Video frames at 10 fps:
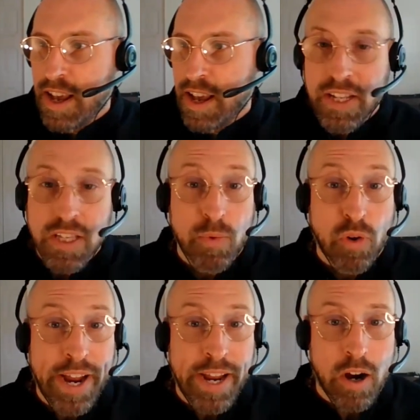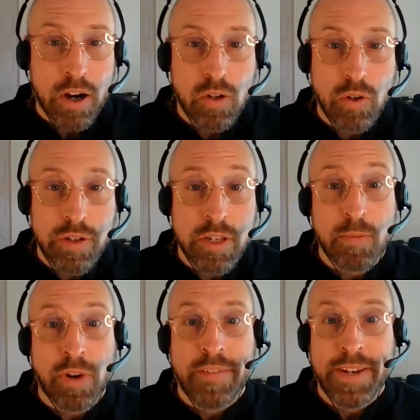I've got some great articles and
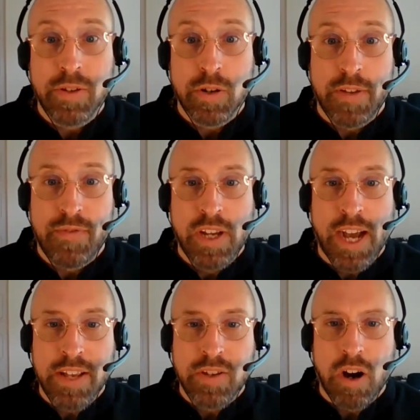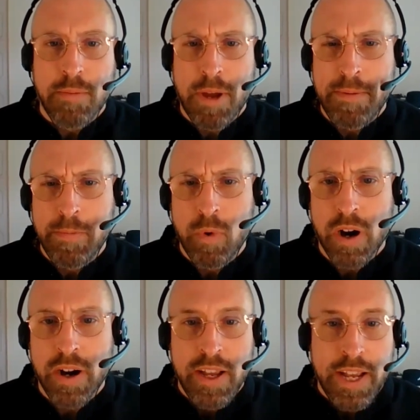some great research if you guys are maybe more